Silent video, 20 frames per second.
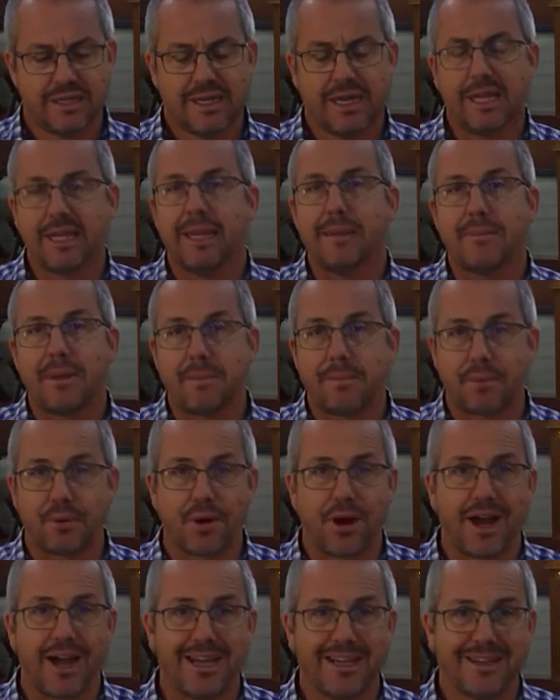Let me
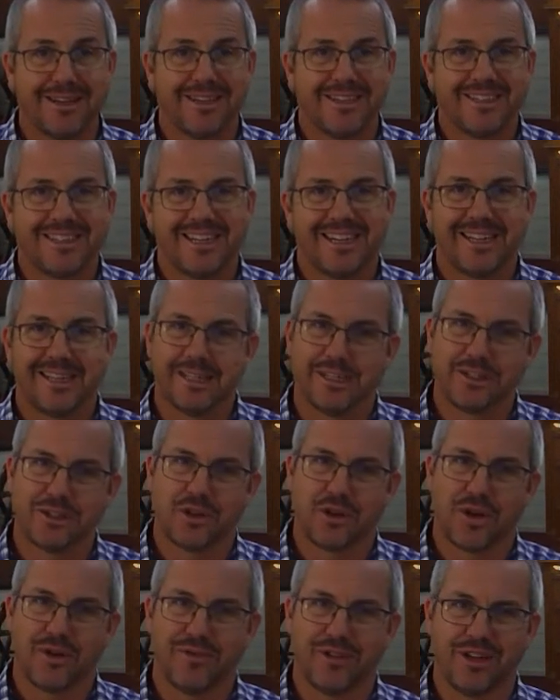pray and let's
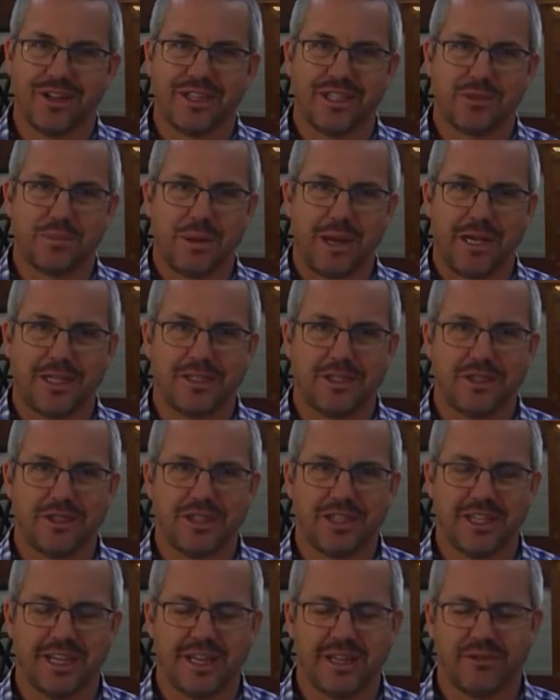dive into this passage
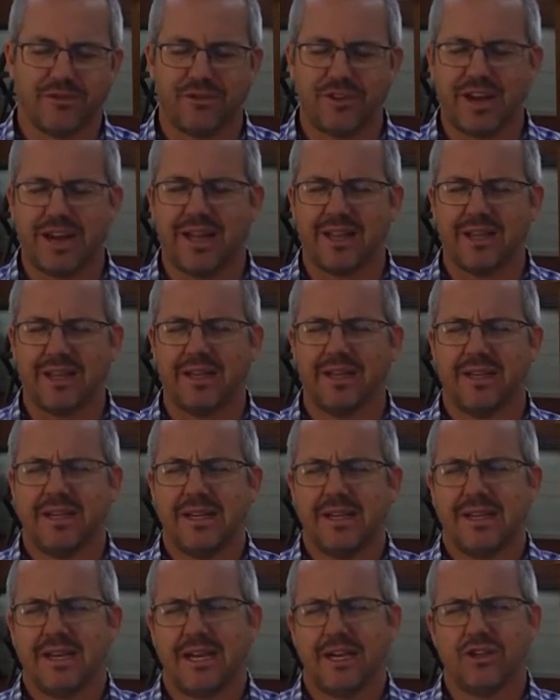together. Father,
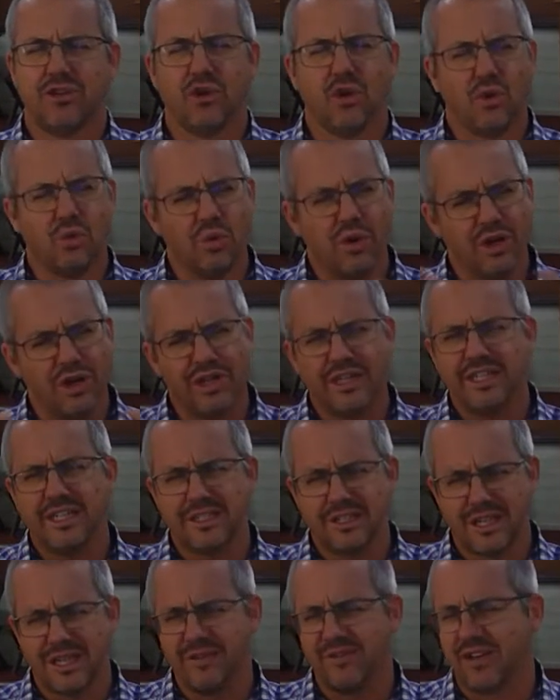your word
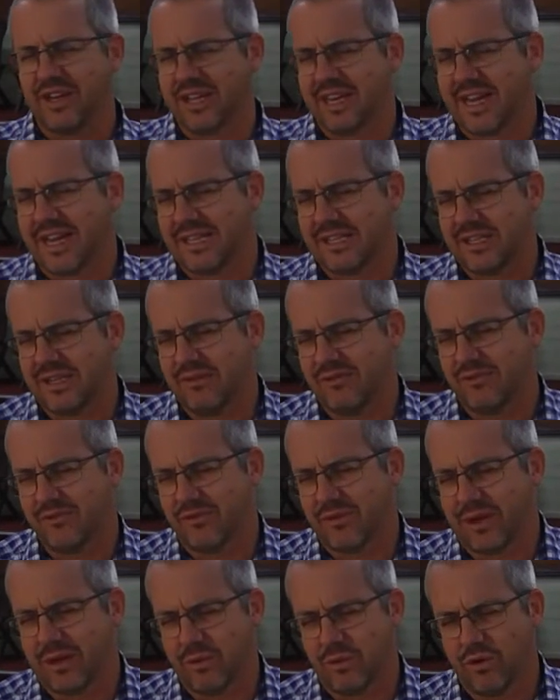is living and active.
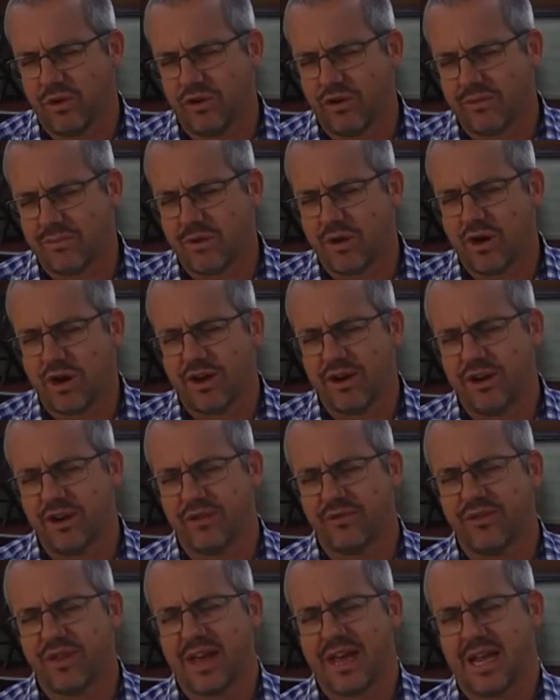We're reminded
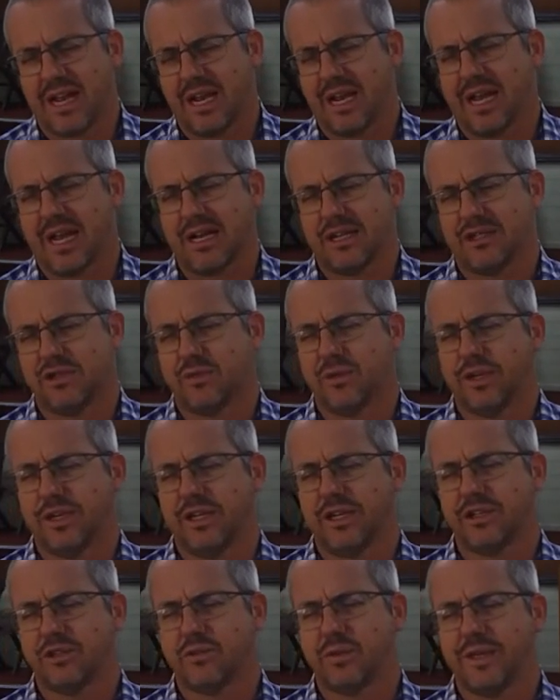of that last
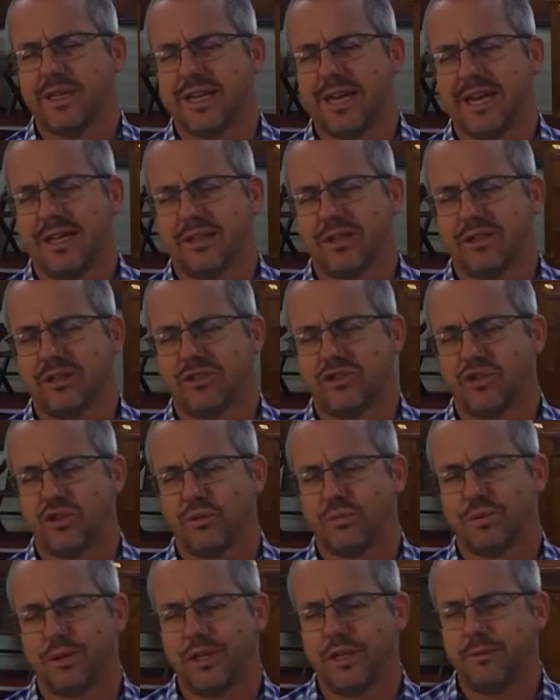week as we gathered as your
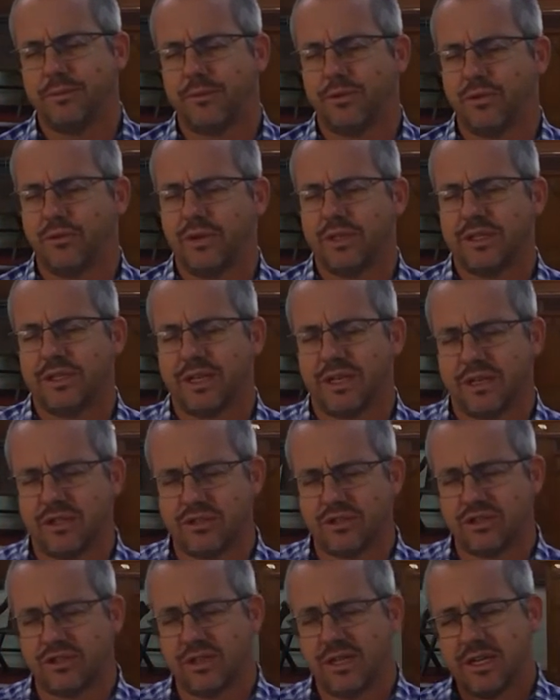people with
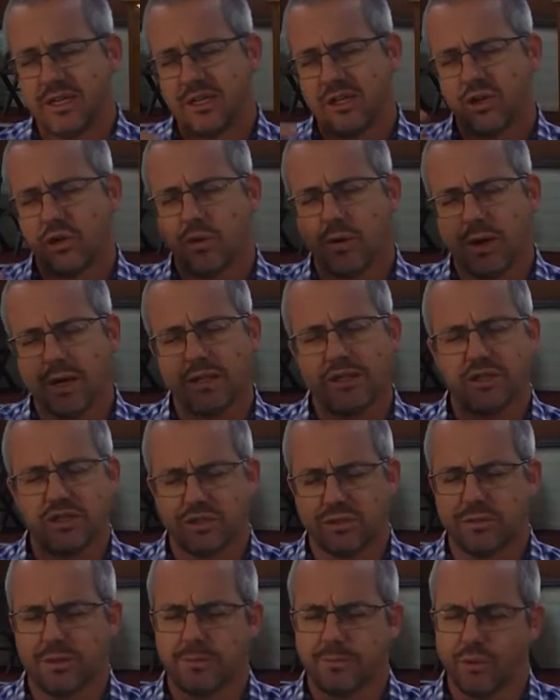those quotes
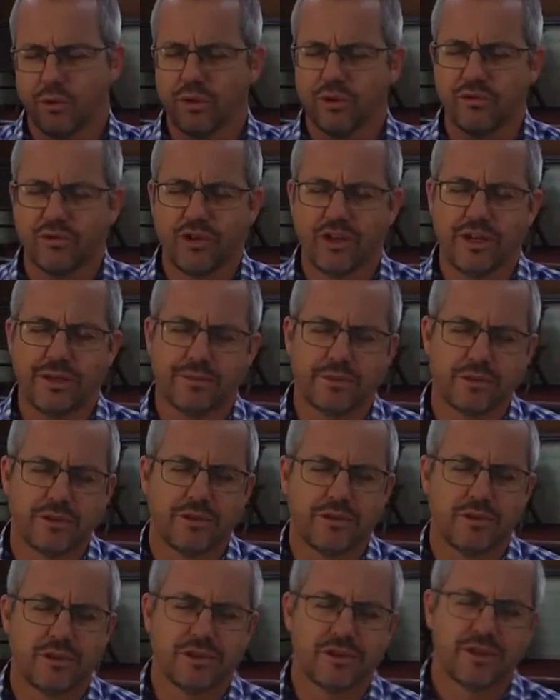from the book of
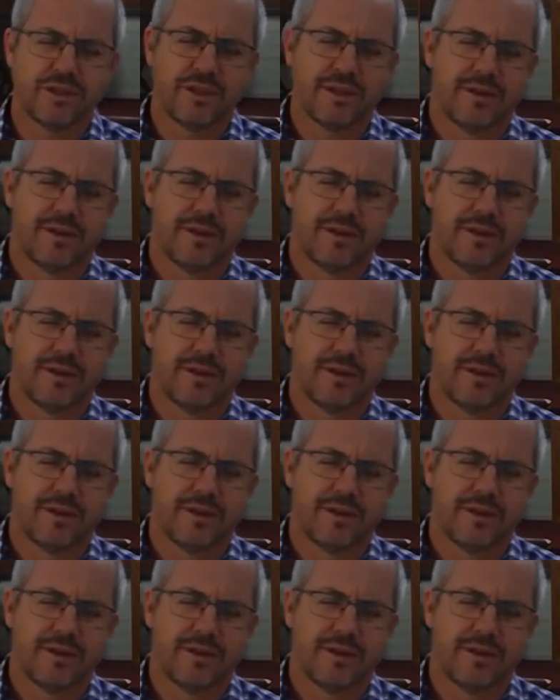Hebrews.